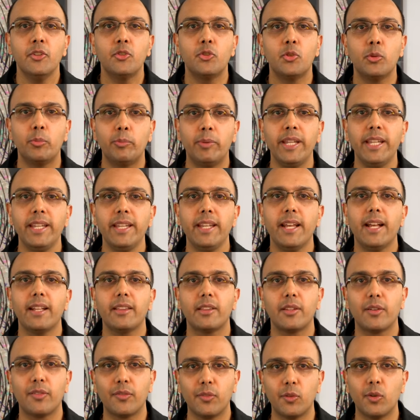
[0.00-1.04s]
To be
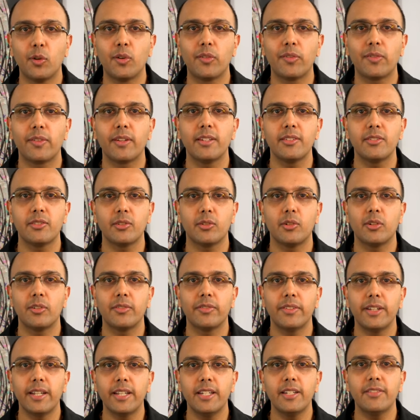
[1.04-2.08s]
at the forefront
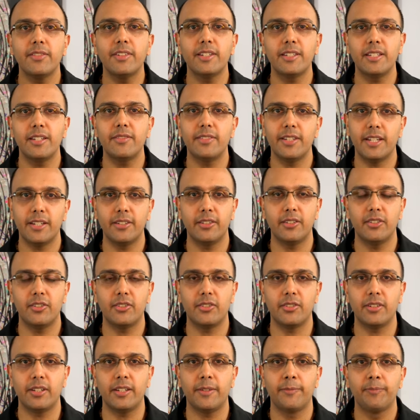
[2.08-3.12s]
of innovative
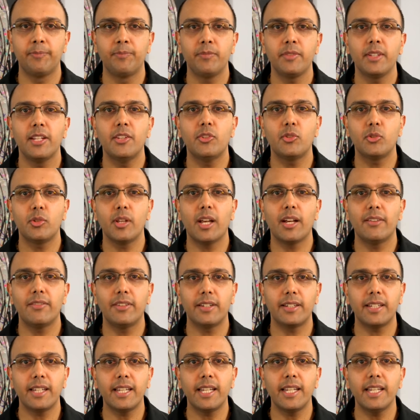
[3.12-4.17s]
dentistry is to have
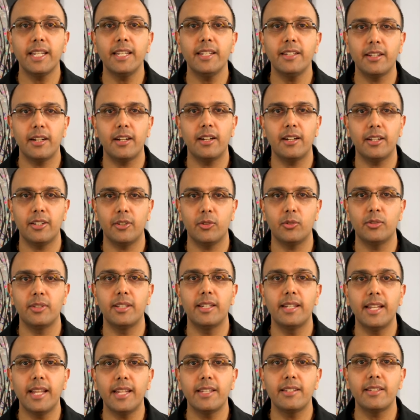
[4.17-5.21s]
a keen eye on
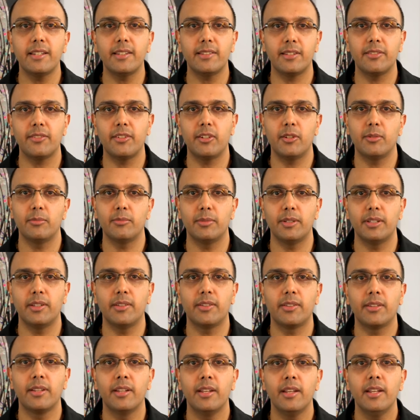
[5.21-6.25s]
the latest
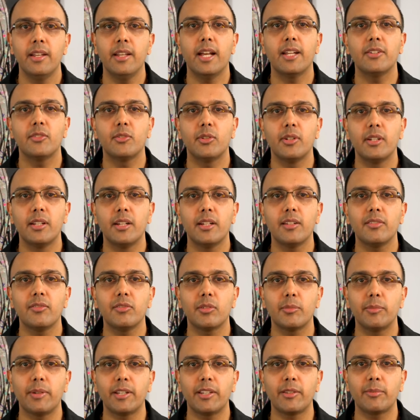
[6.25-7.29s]
developments and to learn
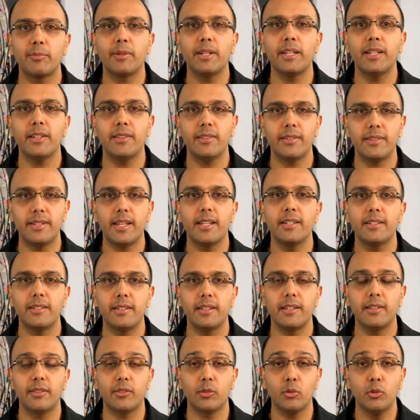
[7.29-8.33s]
from experienced
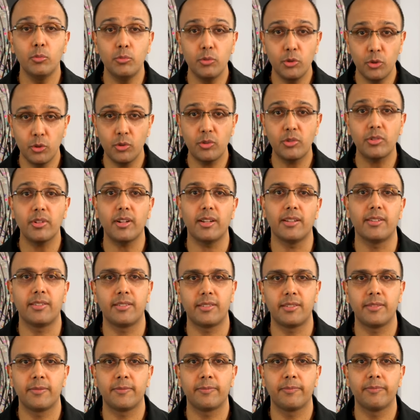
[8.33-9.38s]
dentists whom you trust.